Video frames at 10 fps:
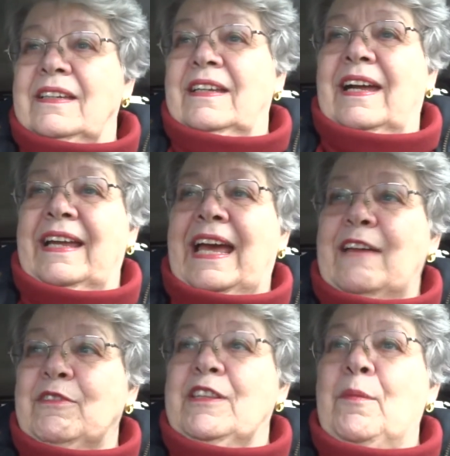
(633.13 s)
I
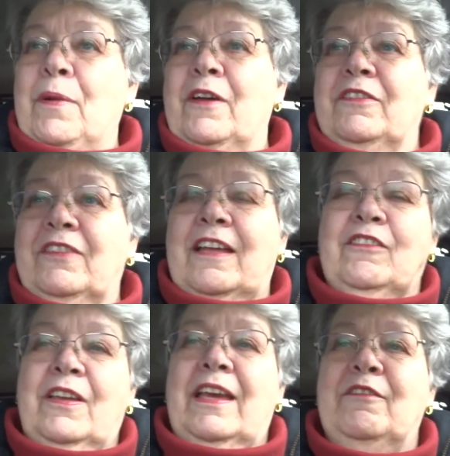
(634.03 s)
have in the past
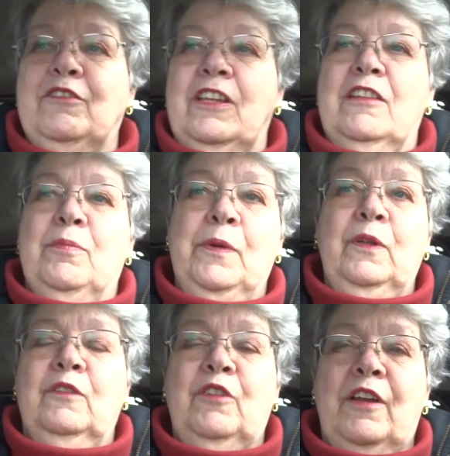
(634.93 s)
had to have teeth
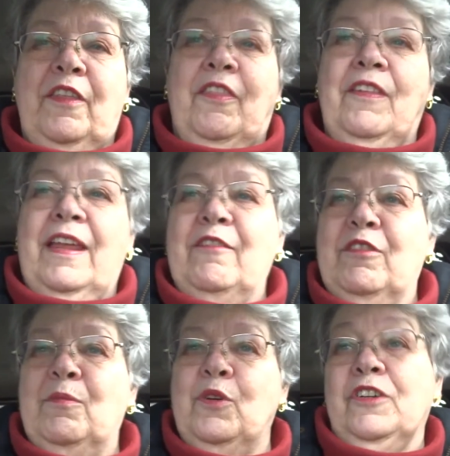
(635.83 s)
pulled rather than have
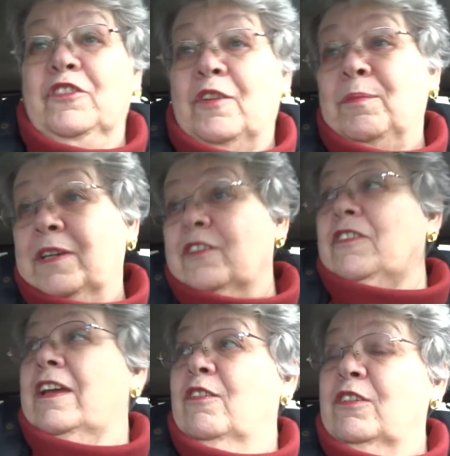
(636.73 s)
them worked on because
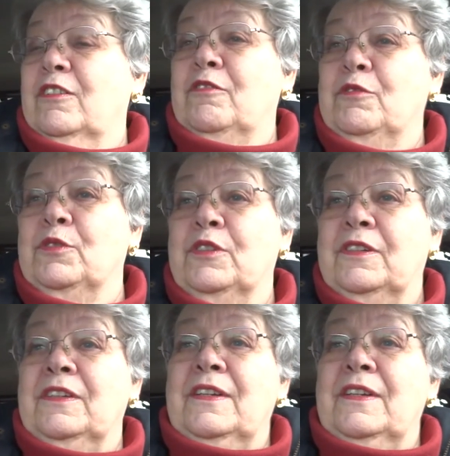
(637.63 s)
I couldn't afford